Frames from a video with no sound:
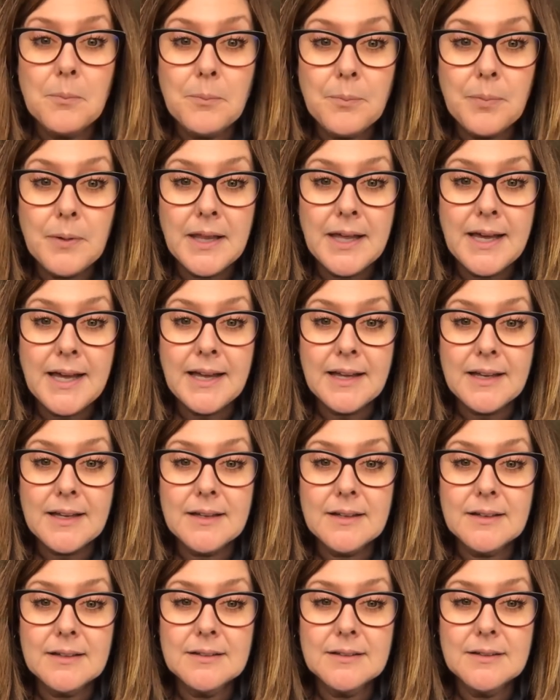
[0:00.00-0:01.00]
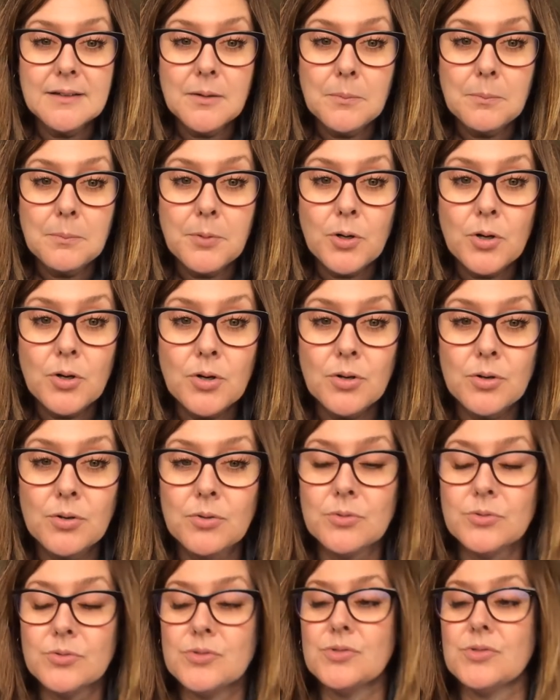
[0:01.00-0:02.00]
black
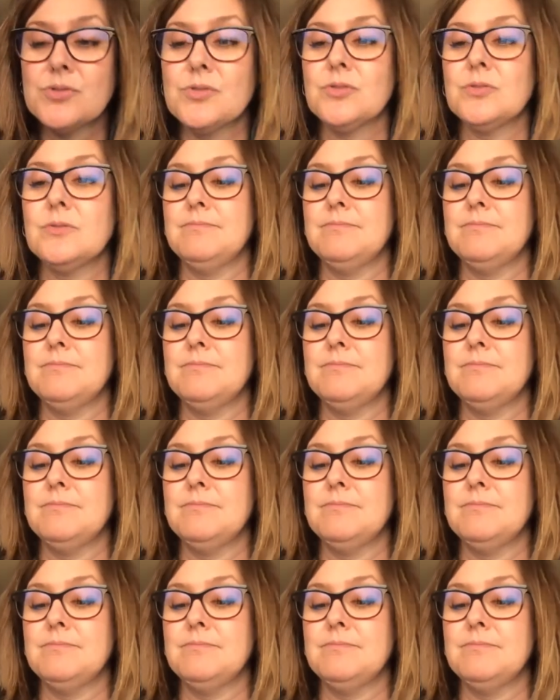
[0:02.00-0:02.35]
pearls.